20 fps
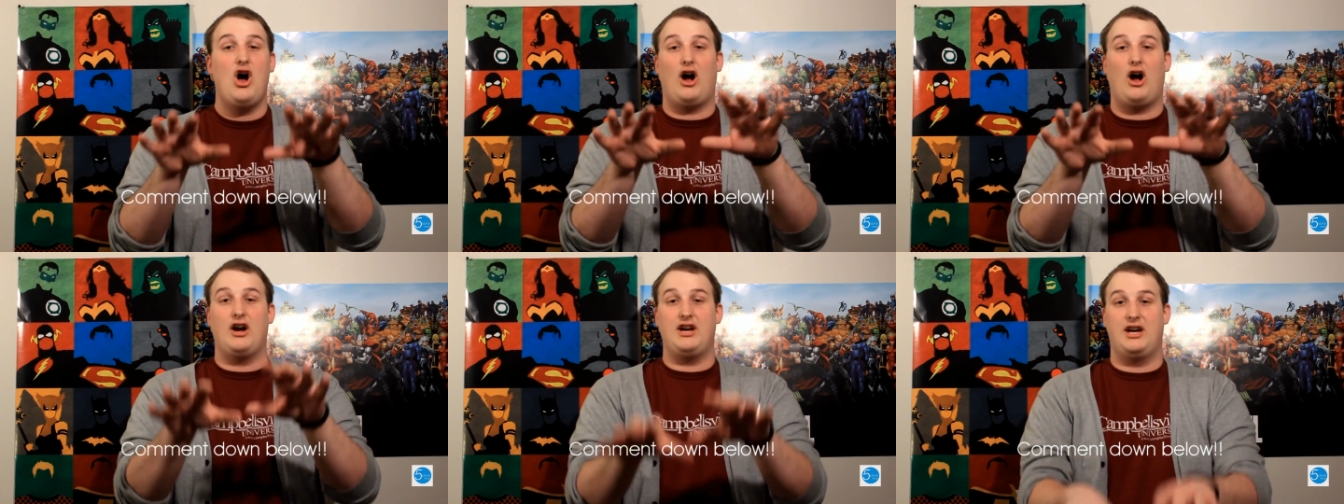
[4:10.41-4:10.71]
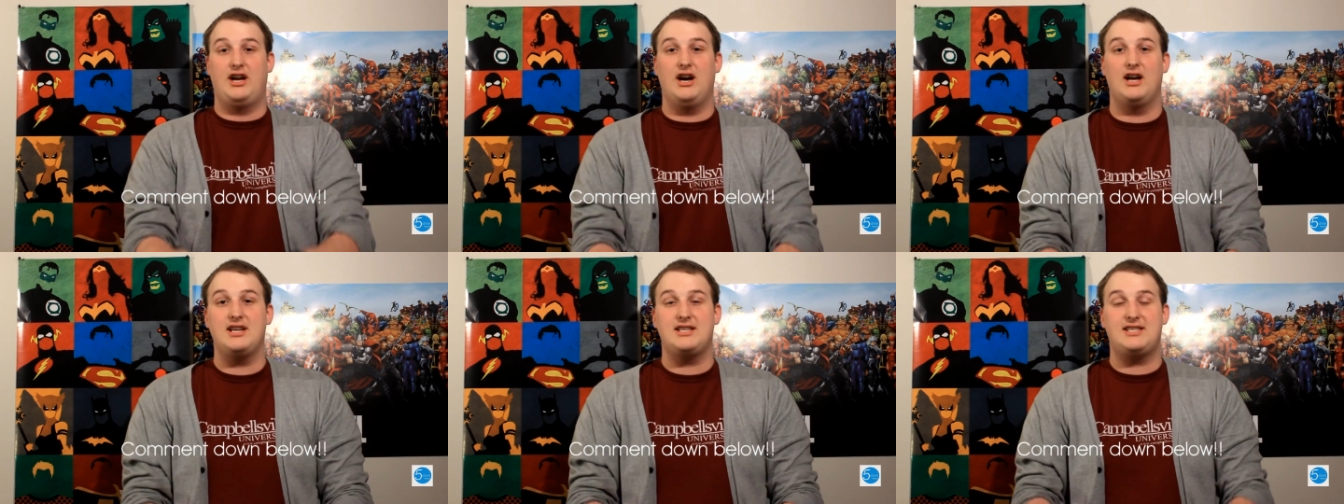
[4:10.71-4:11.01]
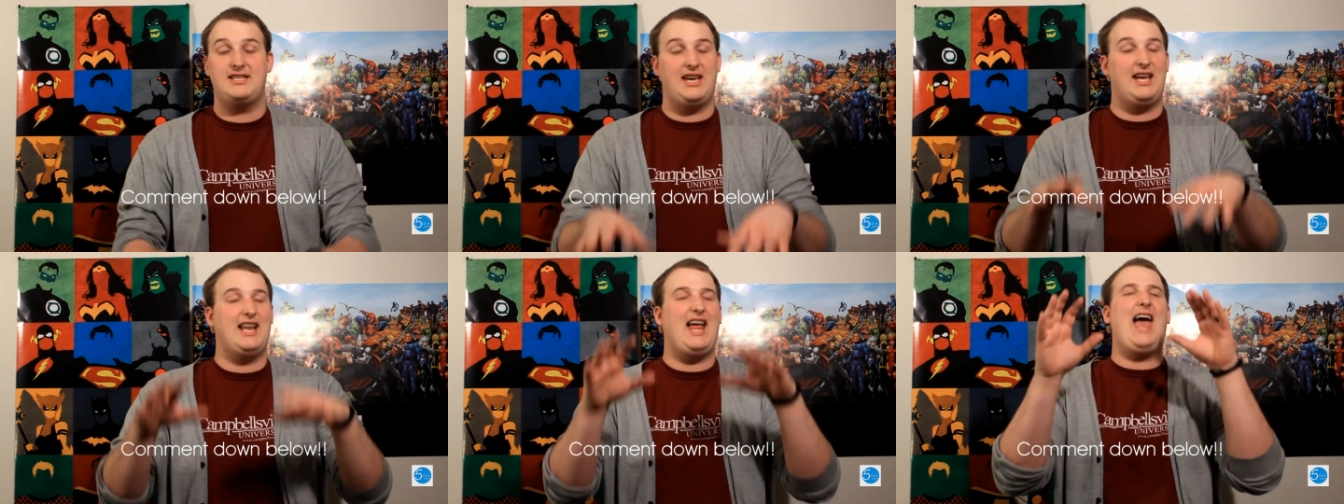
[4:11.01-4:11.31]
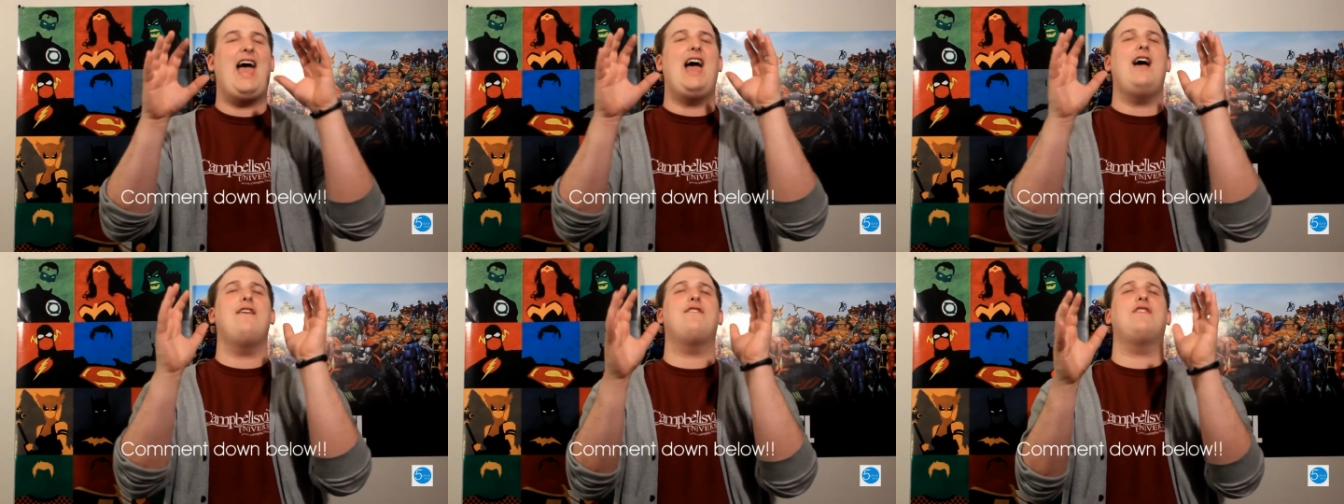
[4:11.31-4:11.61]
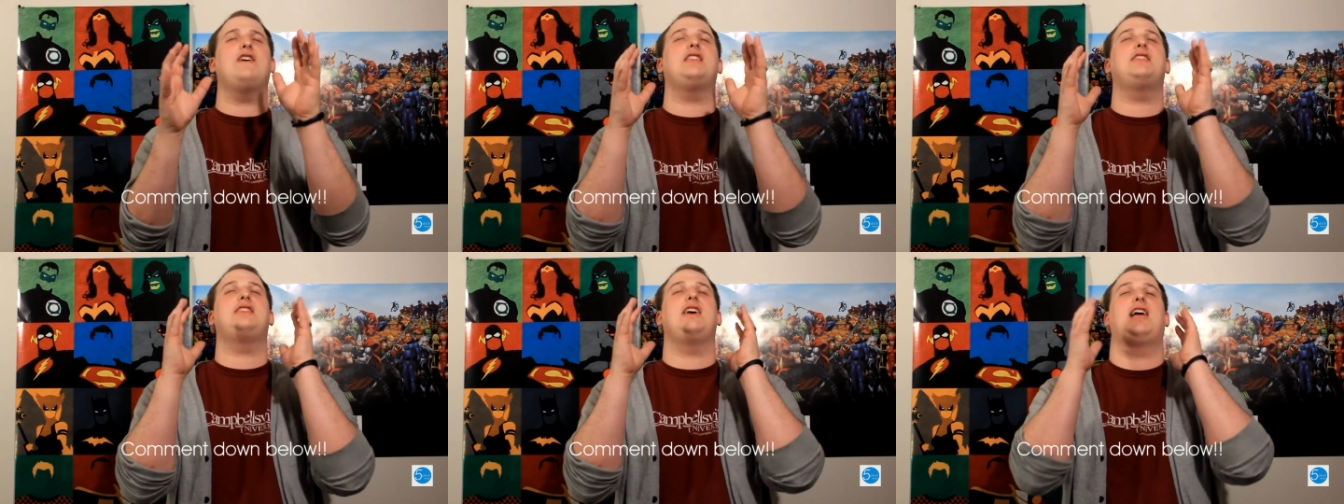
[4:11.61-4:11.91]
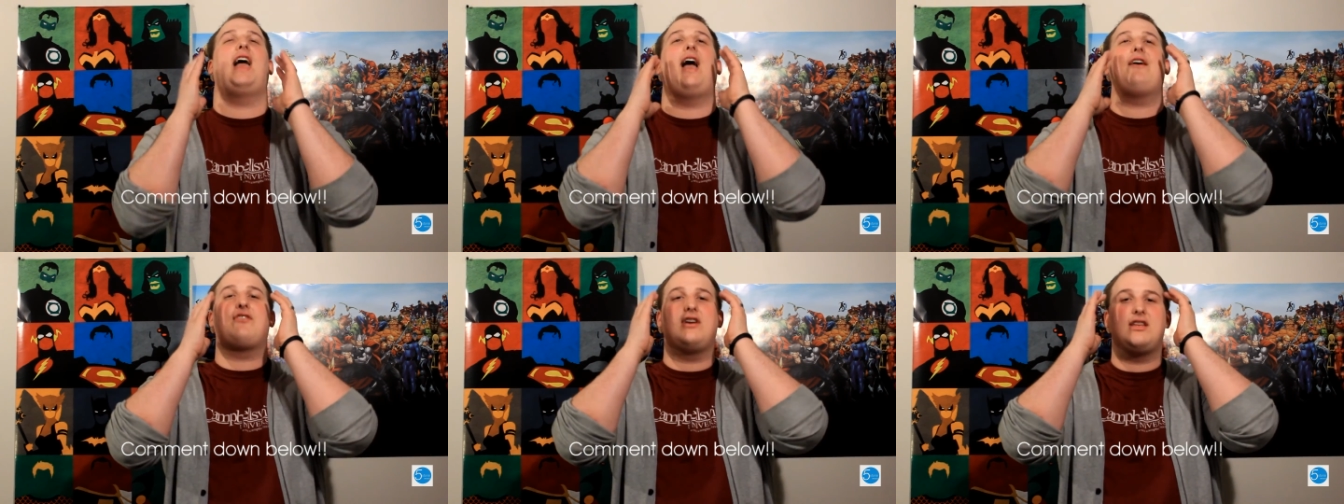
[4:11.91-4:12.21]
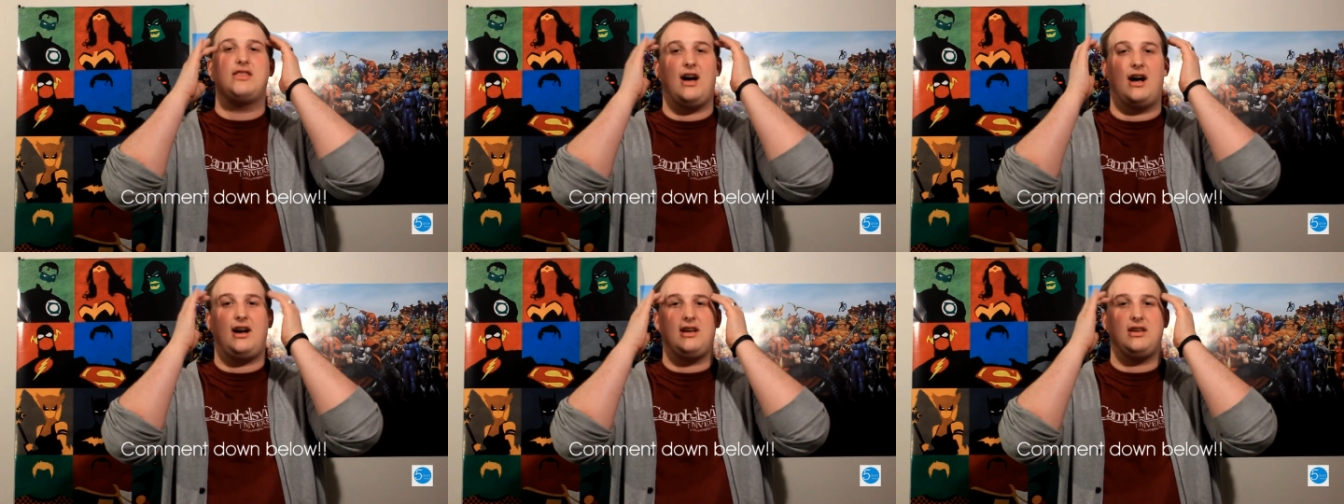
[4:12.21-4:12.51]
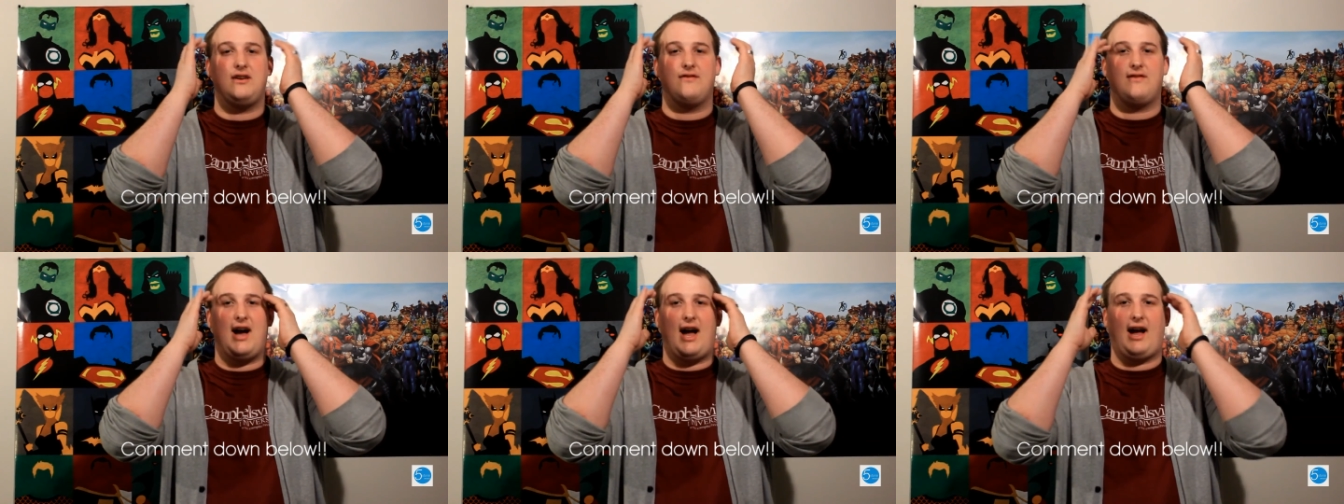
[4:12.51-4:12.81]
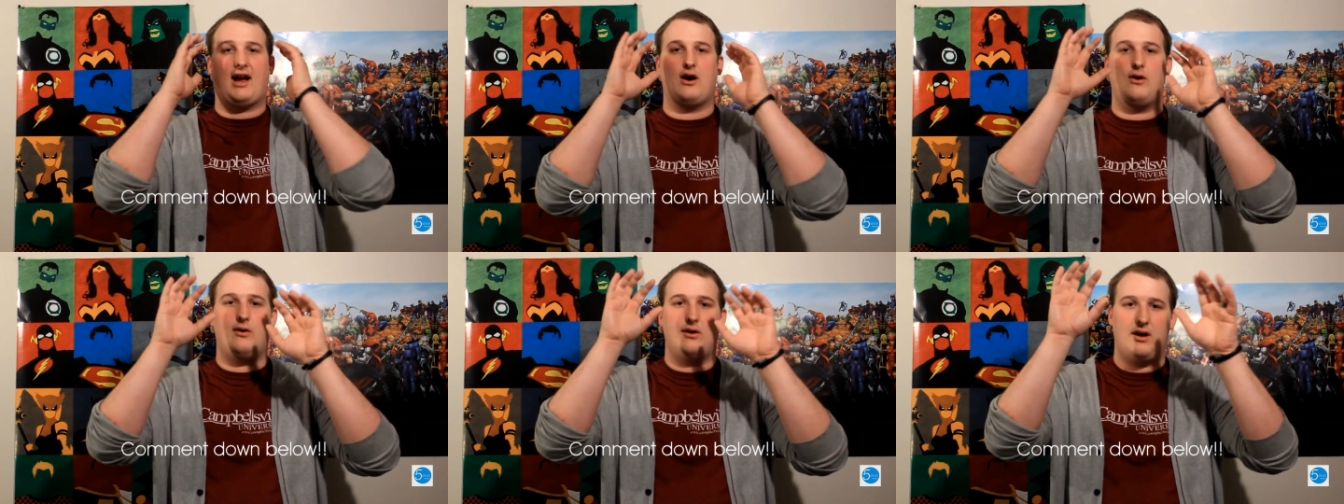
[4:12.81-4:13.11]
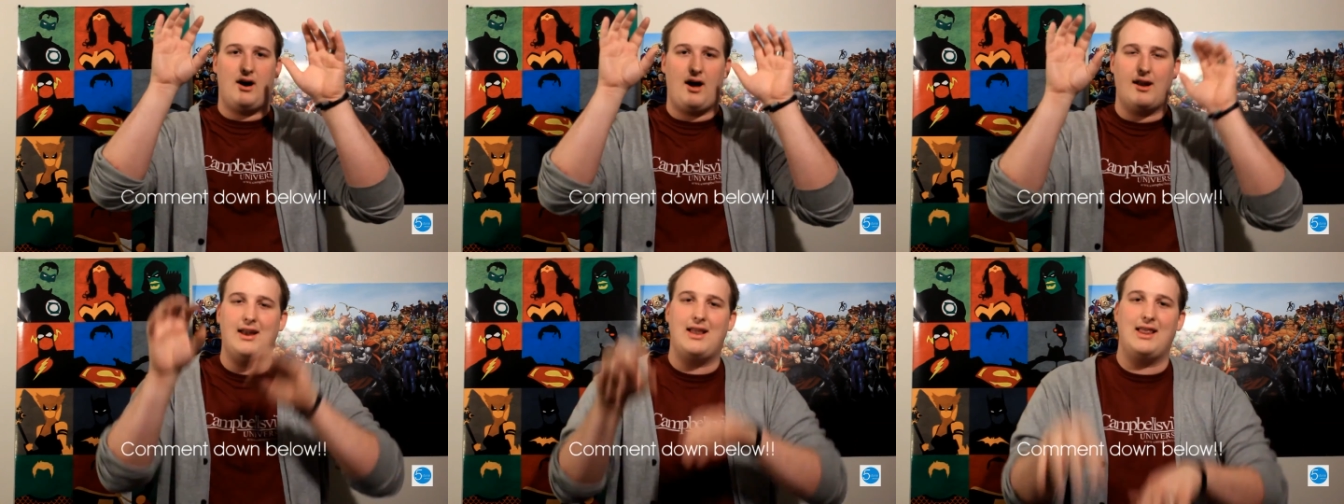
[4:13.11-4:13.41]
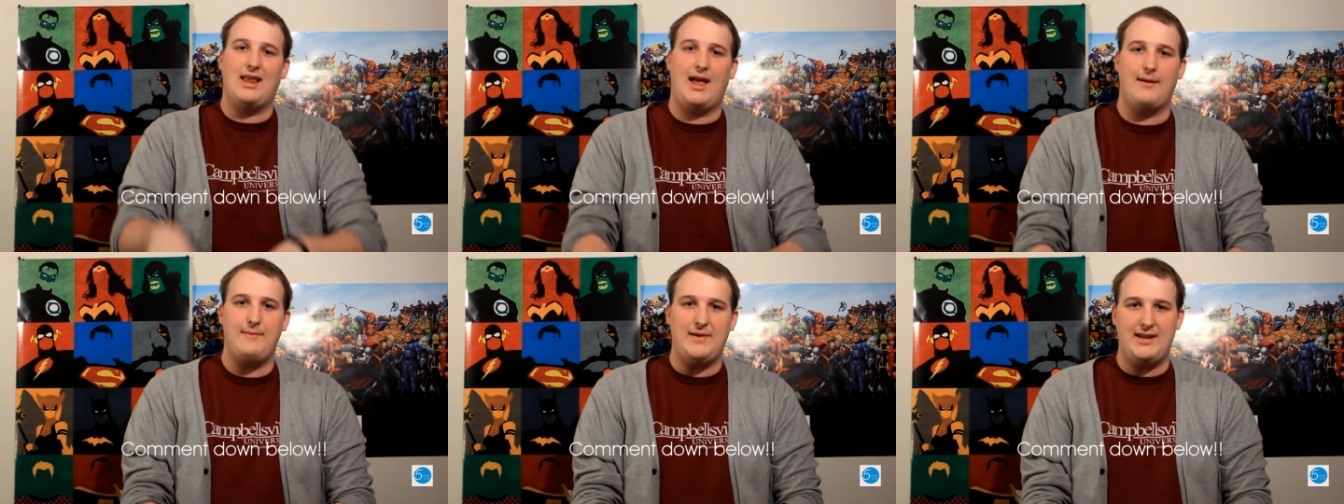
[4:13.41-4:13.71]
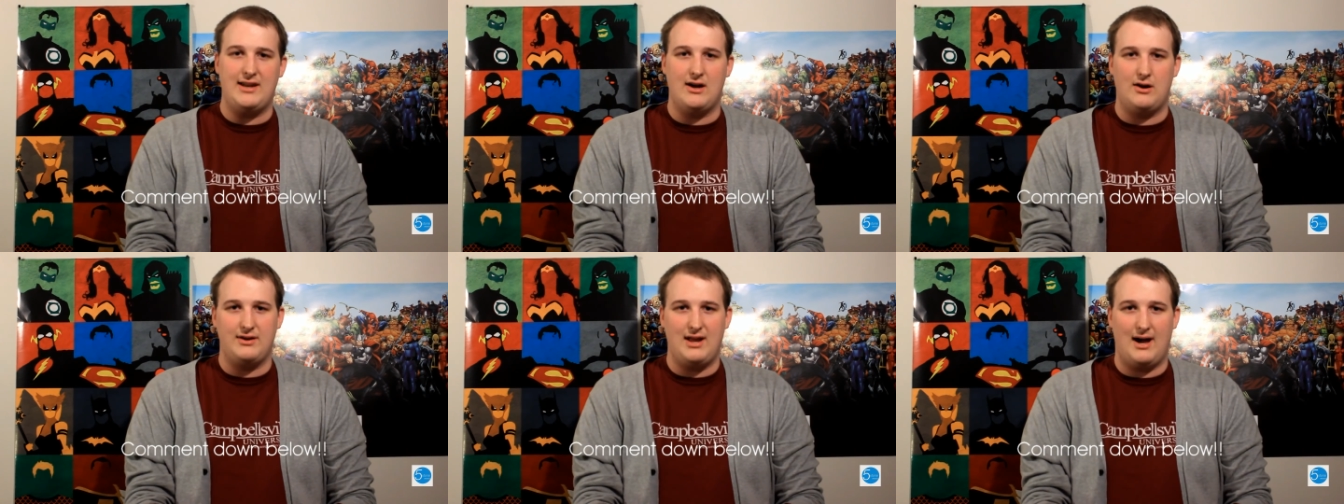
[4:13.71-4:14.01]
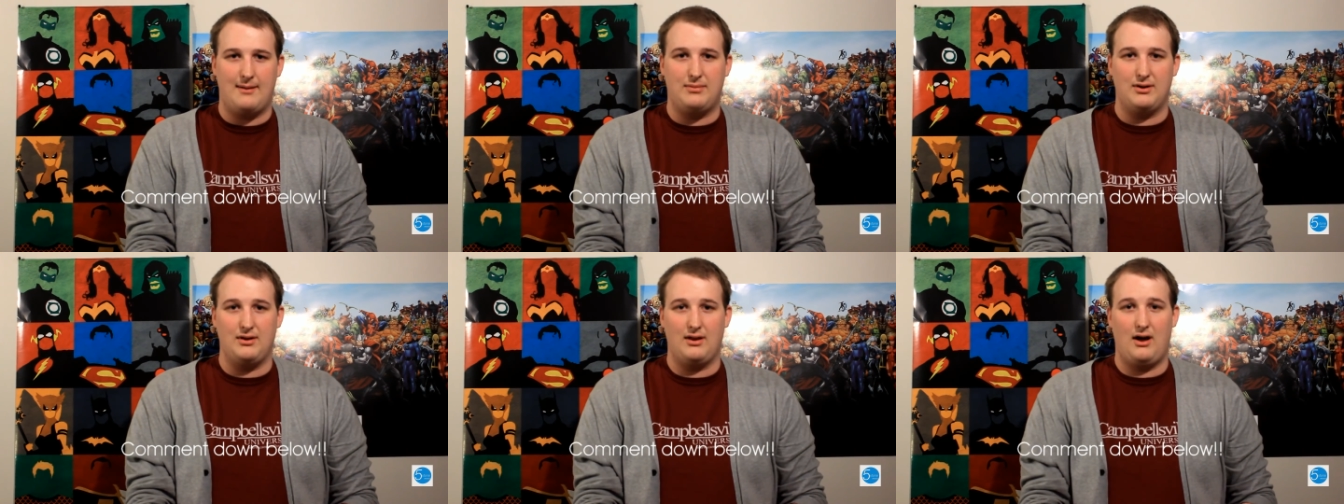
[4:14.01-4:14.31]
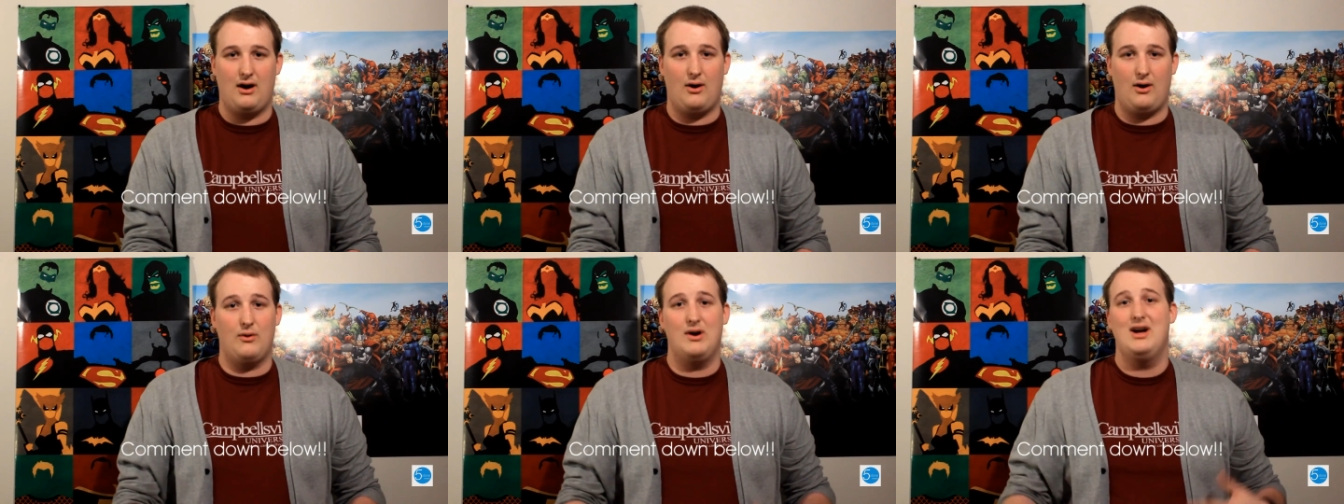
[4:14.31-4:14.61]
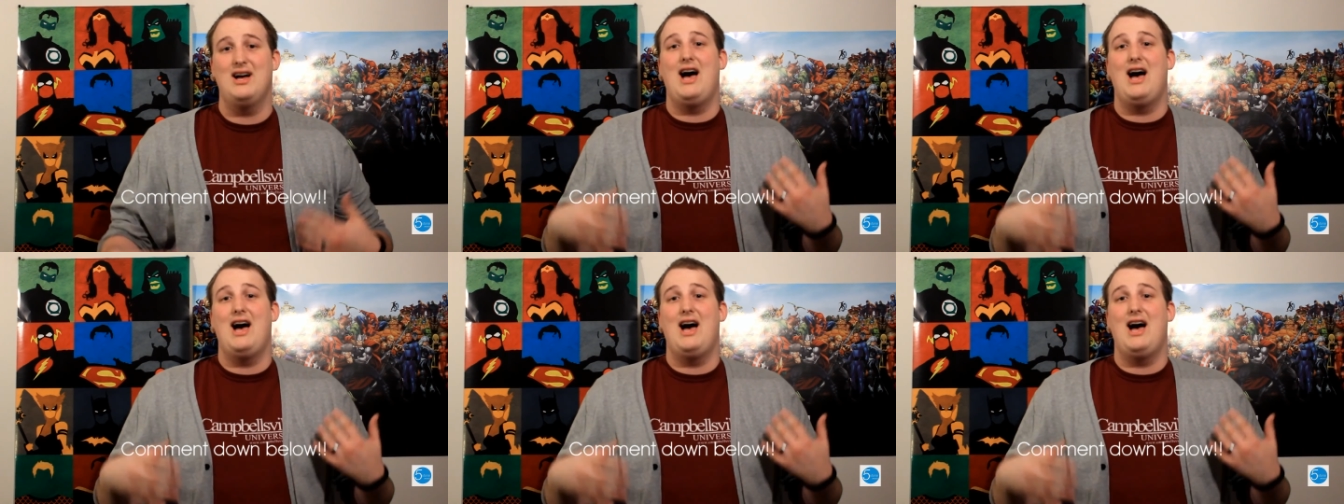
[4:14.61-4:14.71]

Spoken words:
Are you going to see it? Every thought you've got going on, let me know down below.